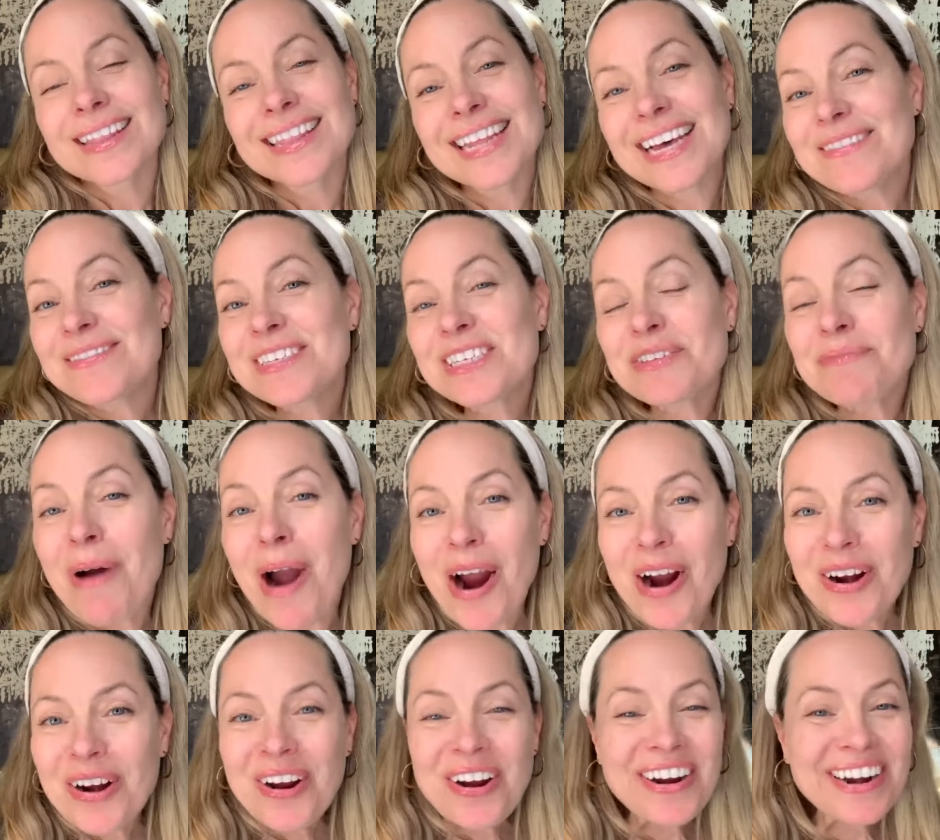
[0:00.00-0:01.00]
Love
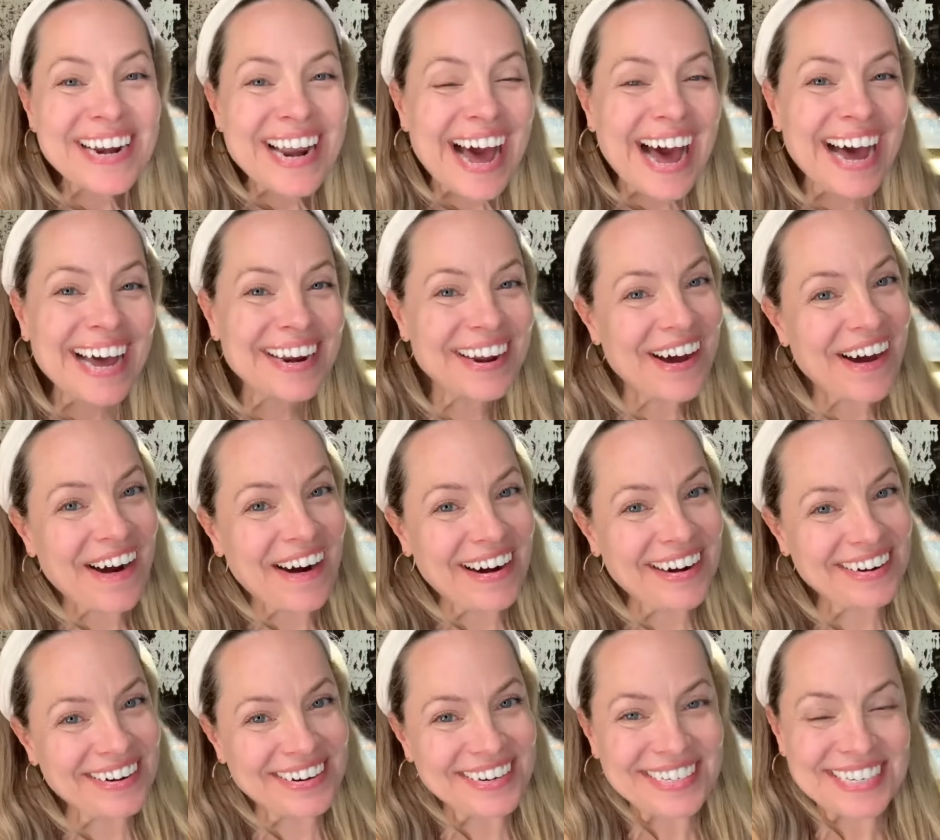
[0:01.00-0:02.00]
smarter, not
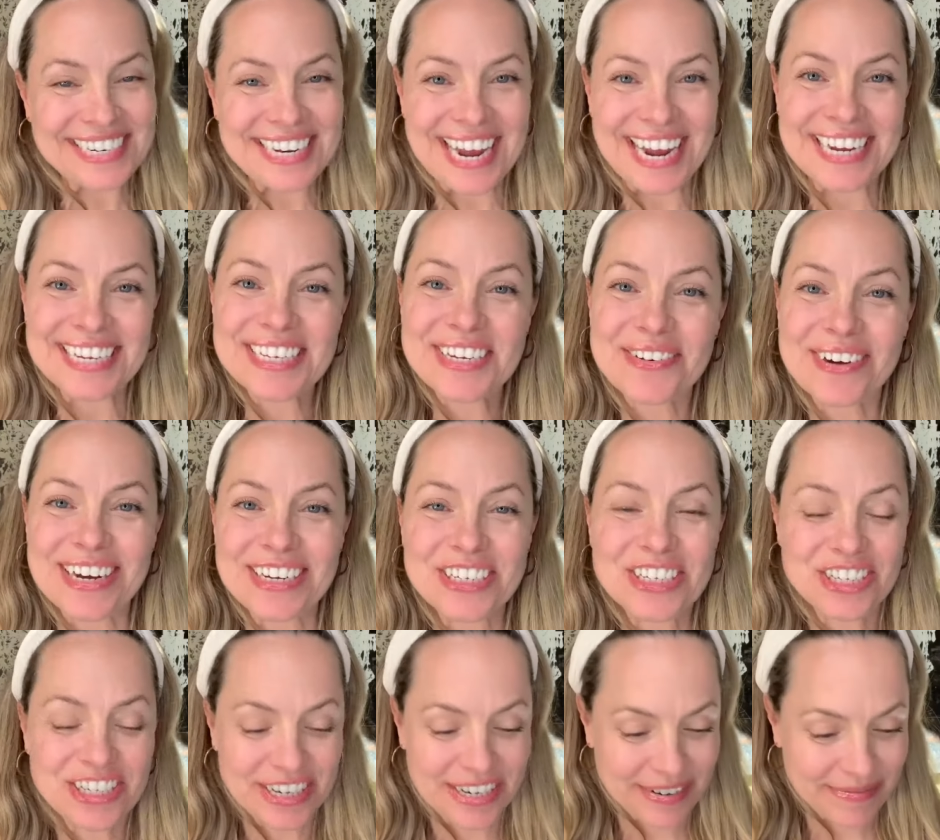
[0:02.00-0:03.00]
harder. Today's
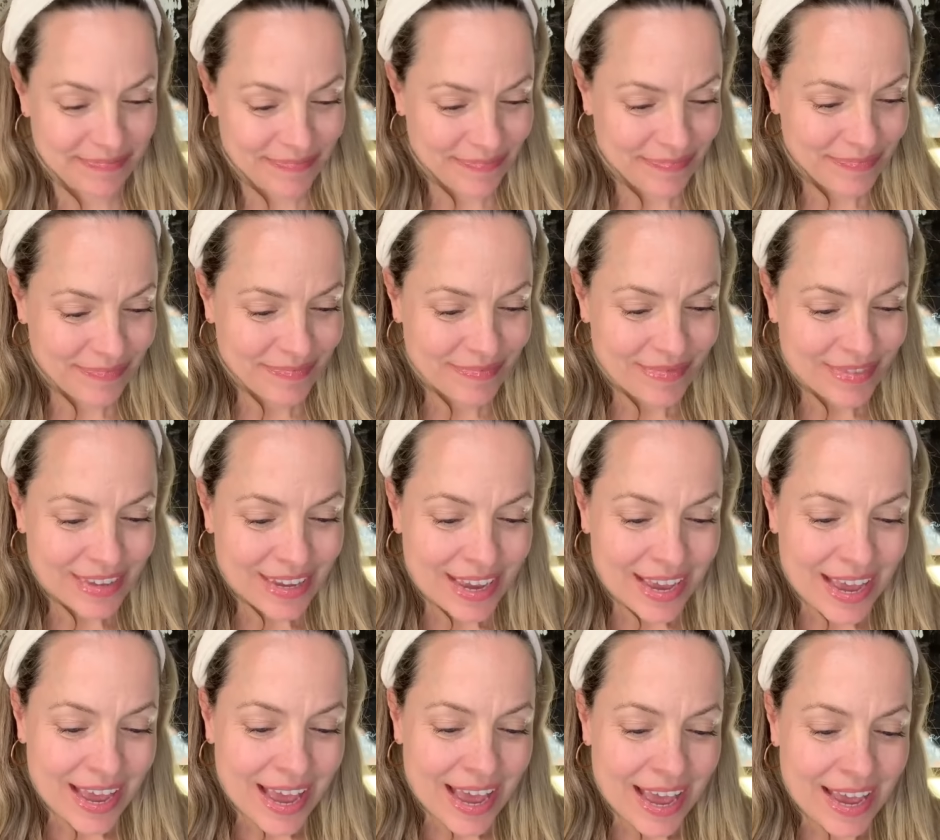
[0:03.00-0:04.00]
question.
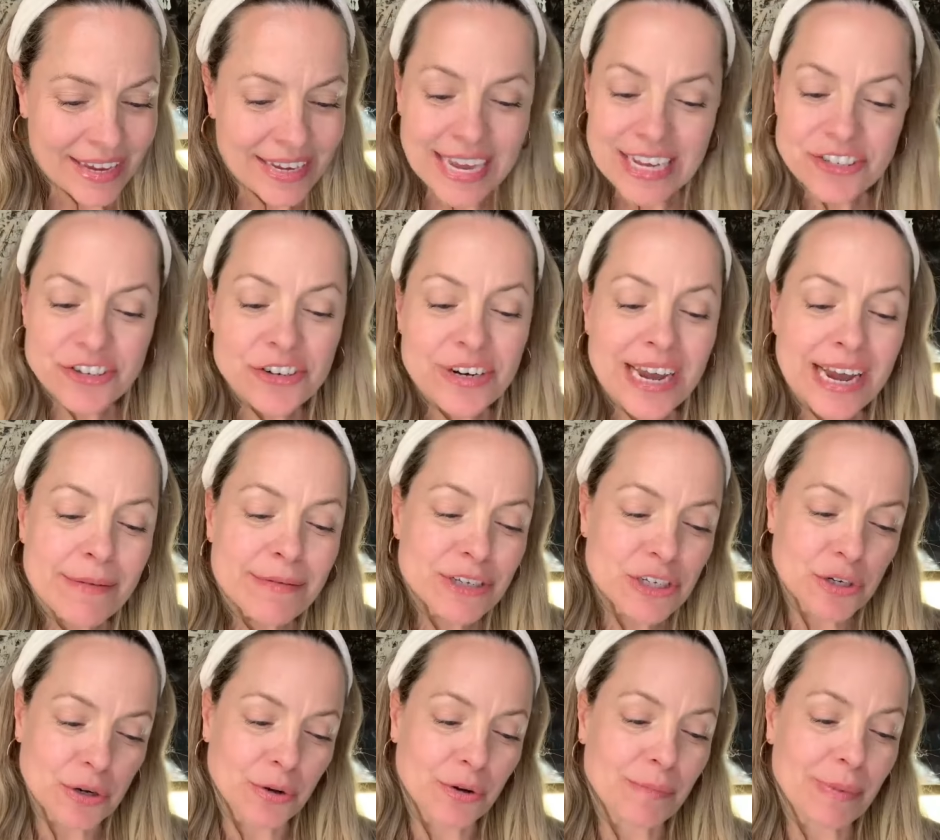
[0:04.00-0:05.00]
Yesterday, I was
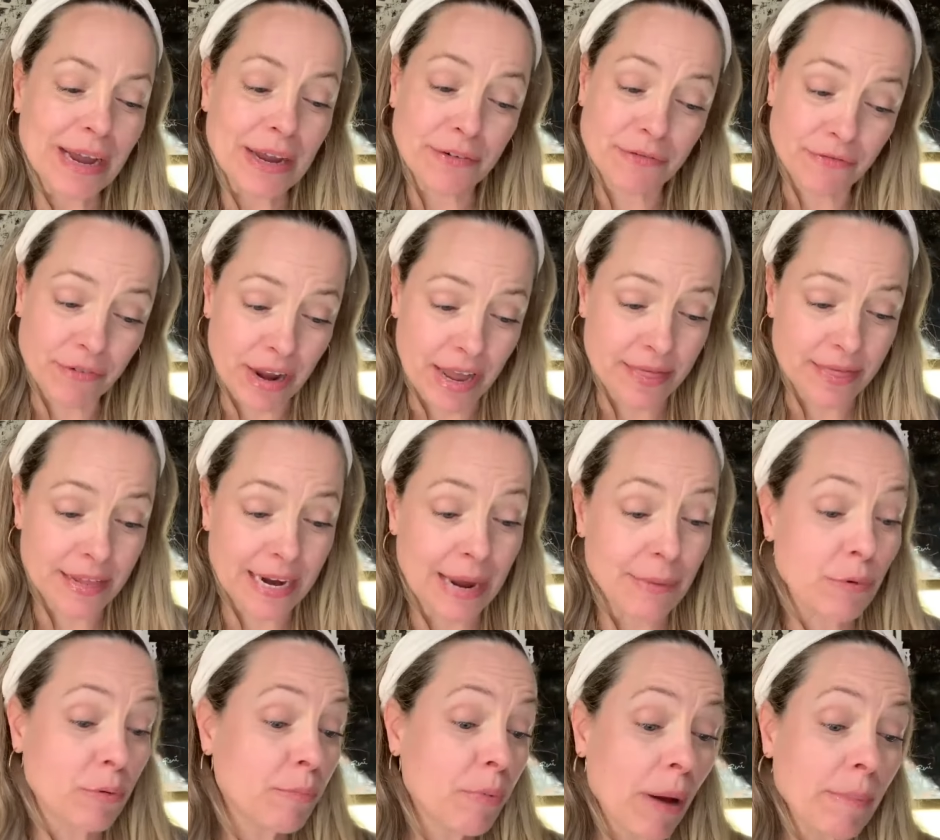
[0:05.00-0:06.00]
told by a friend that I
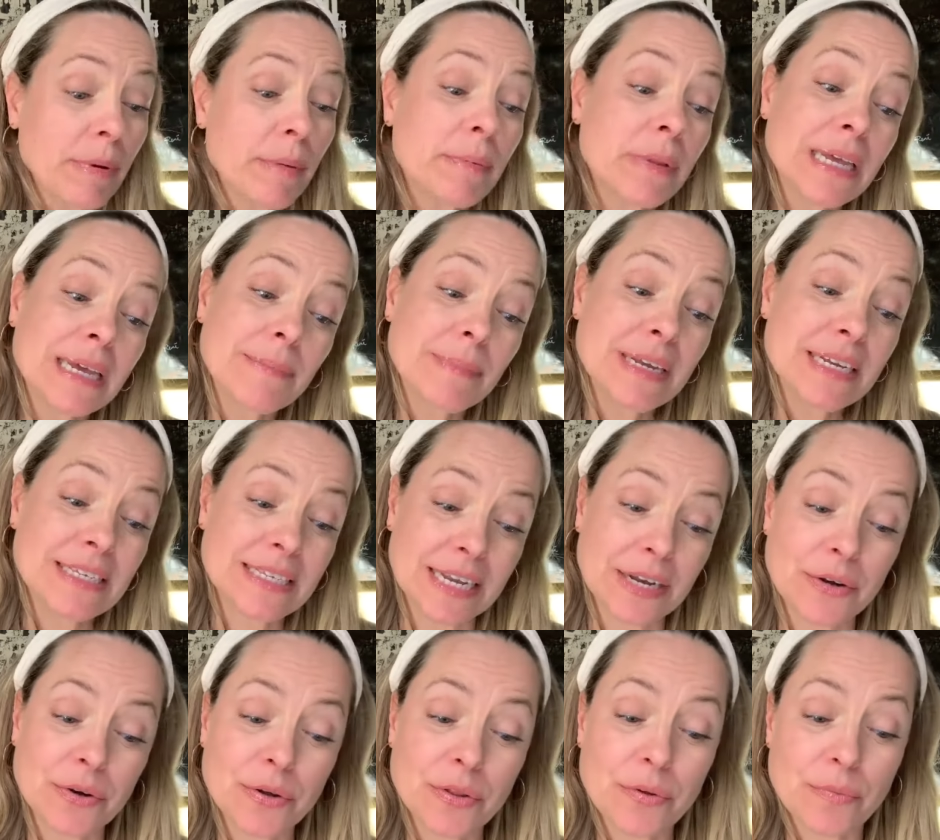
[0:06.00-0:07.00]
will probably be
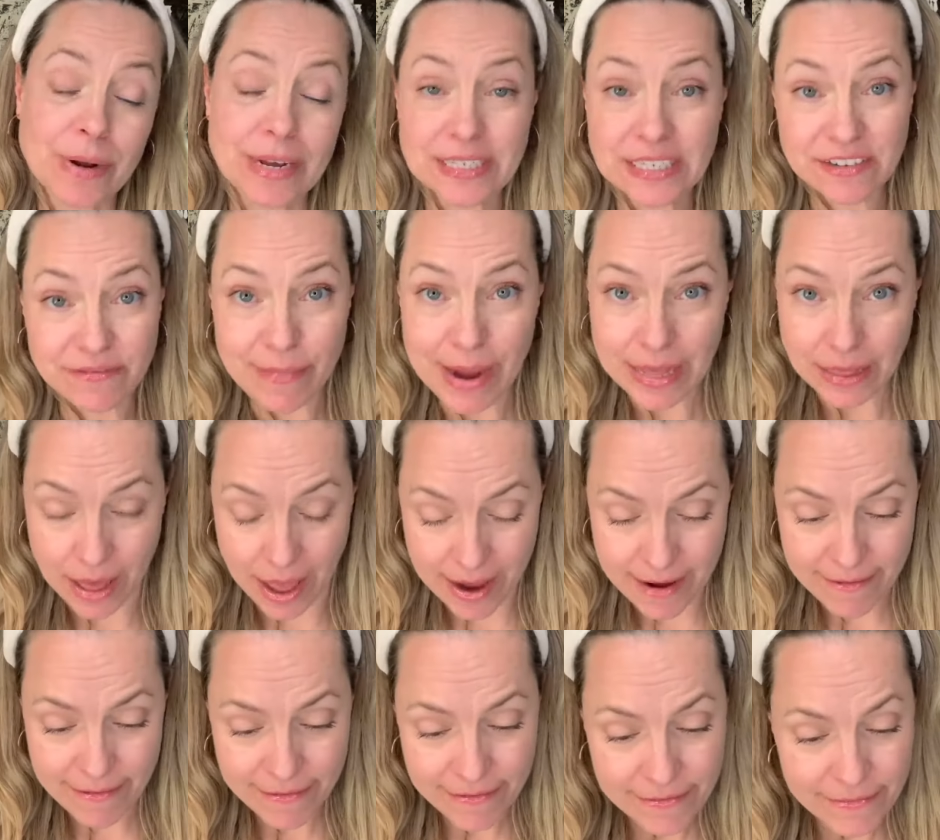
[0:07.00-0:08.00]
single the rest of my
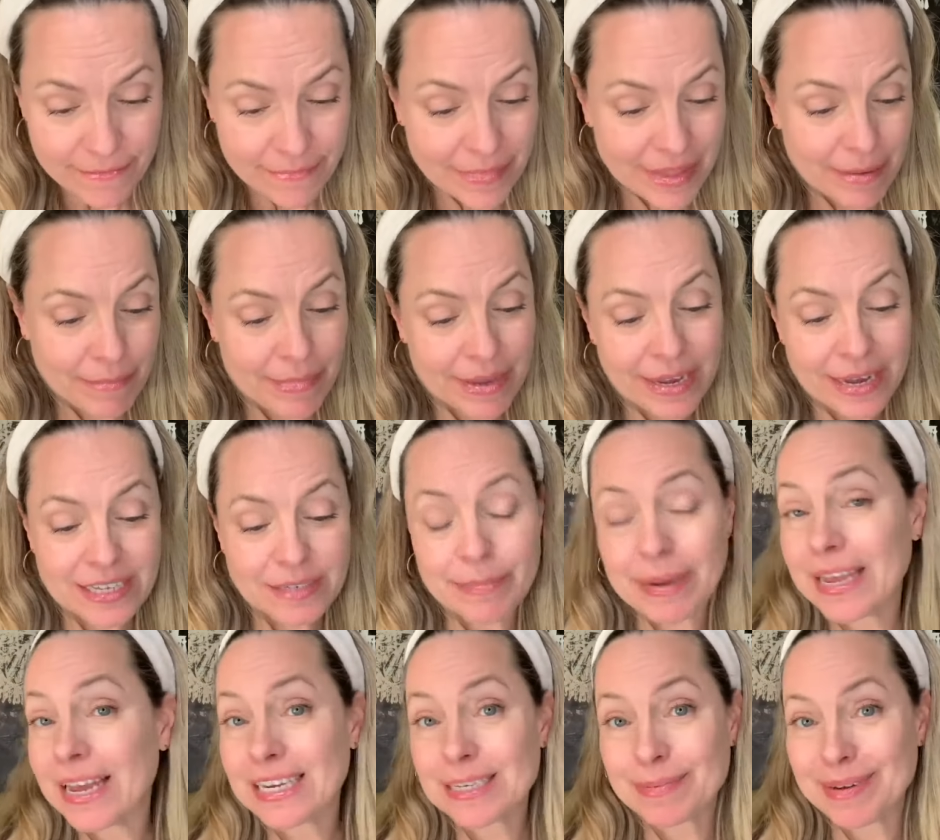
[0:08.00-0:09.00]
life because
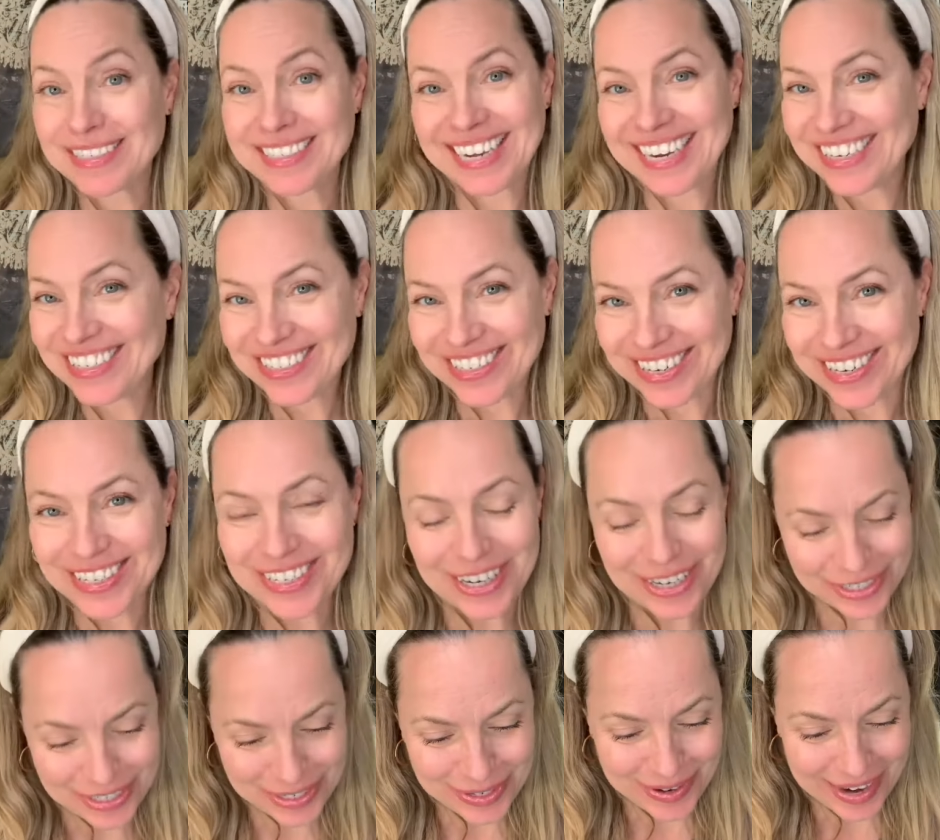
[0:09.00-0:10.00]
my expectations
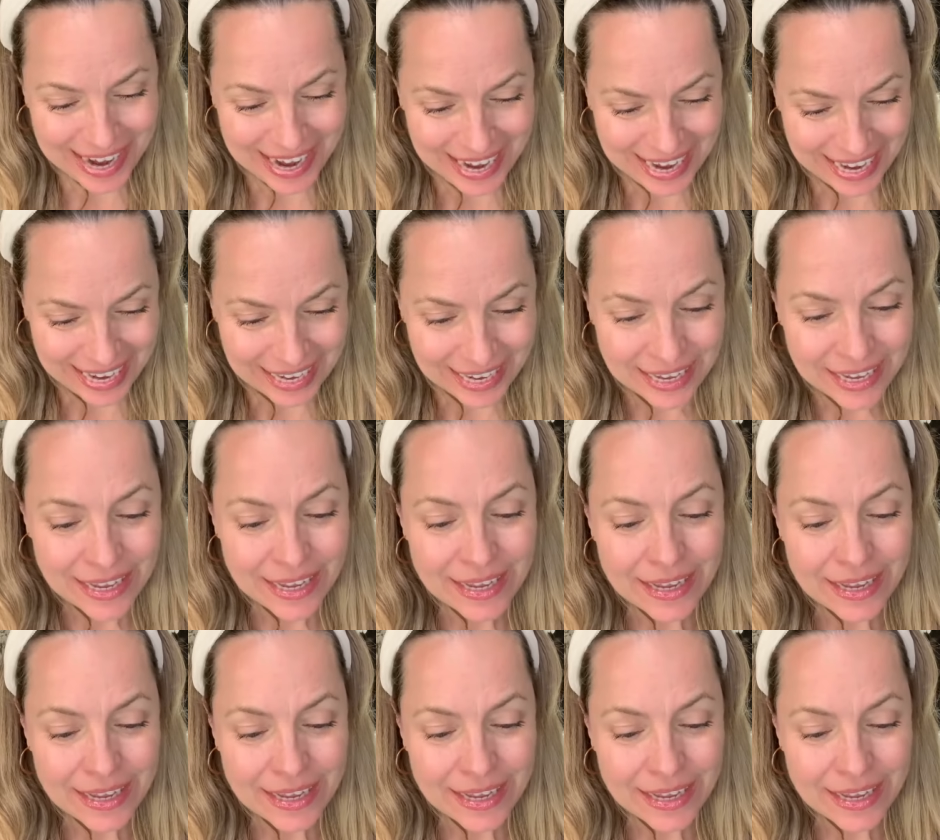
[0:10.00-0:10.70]
are too high.